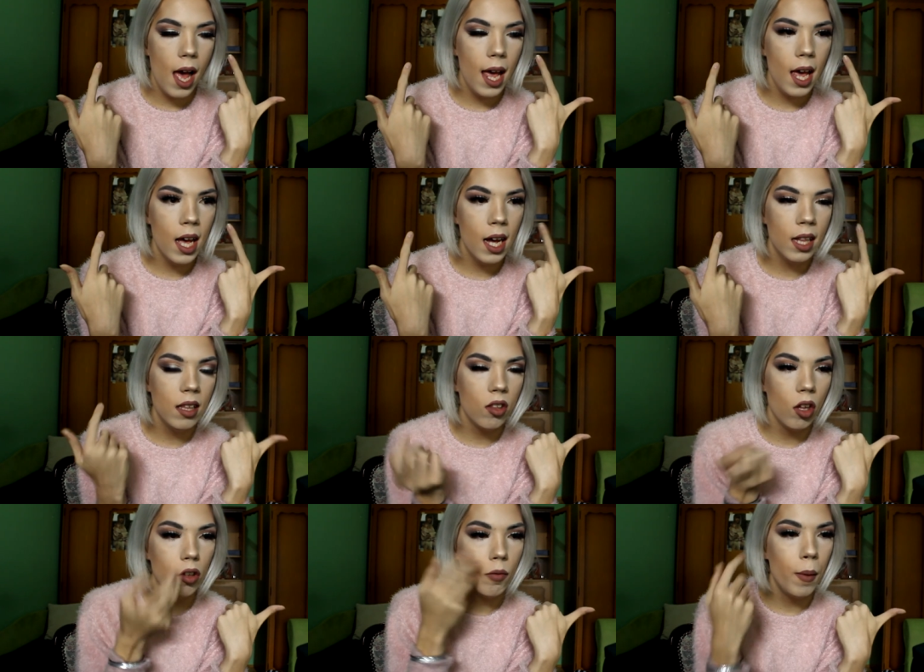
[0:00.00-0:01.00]
and
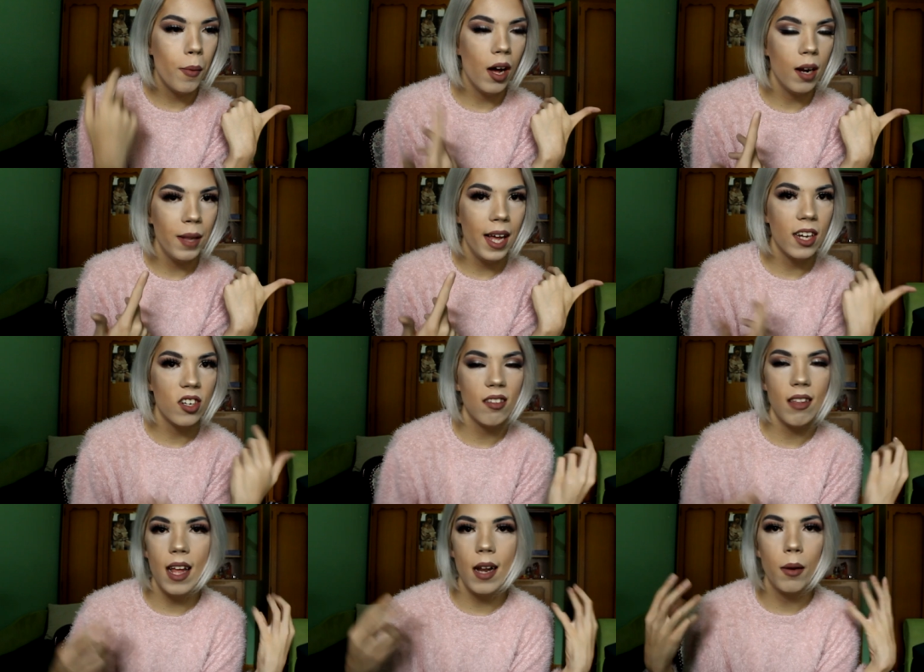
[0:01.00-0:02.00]
to do my bottom
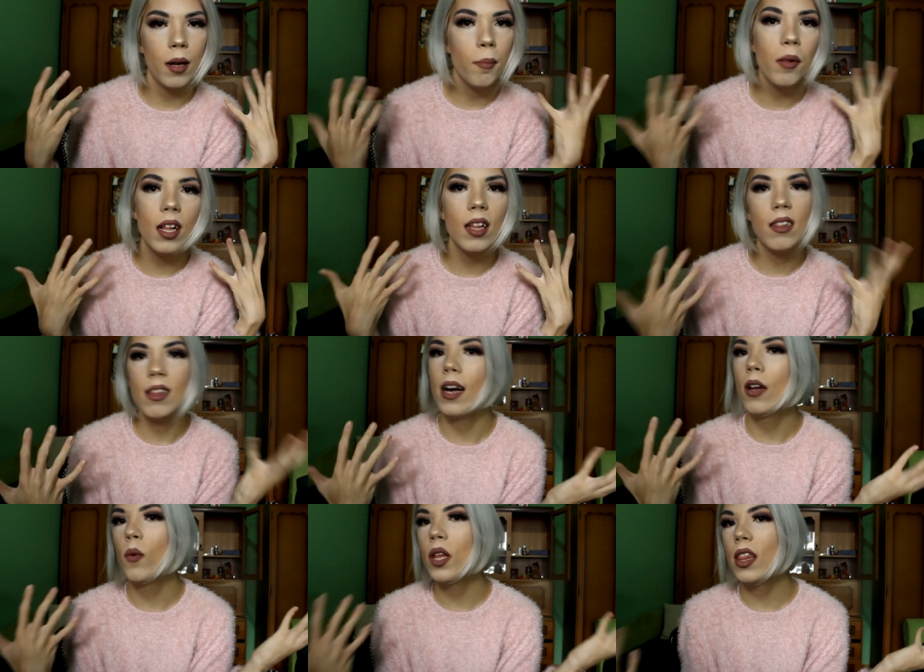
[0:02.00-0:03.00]
lashes. And I'm completely
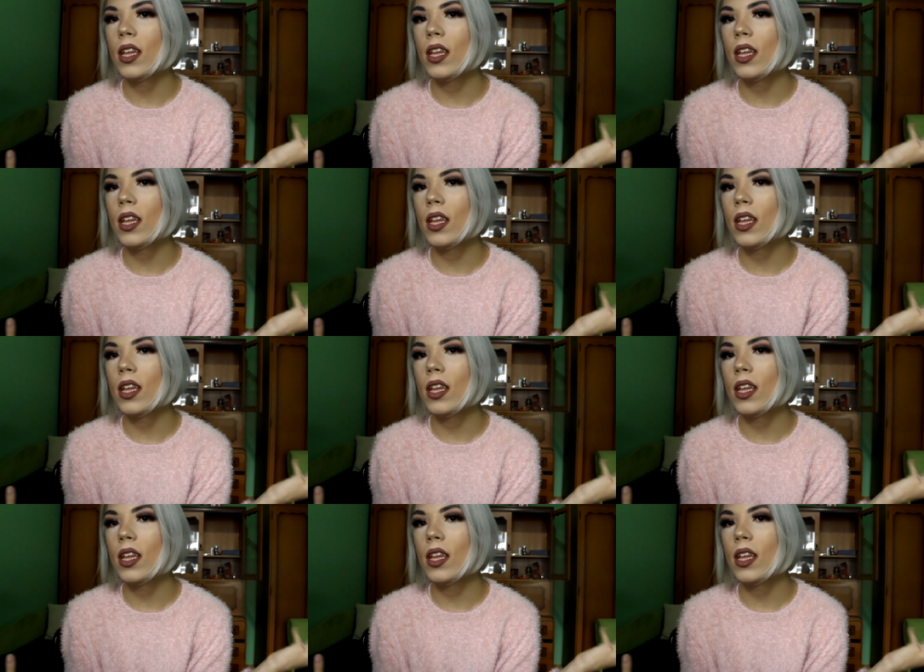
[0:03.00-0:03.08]
done with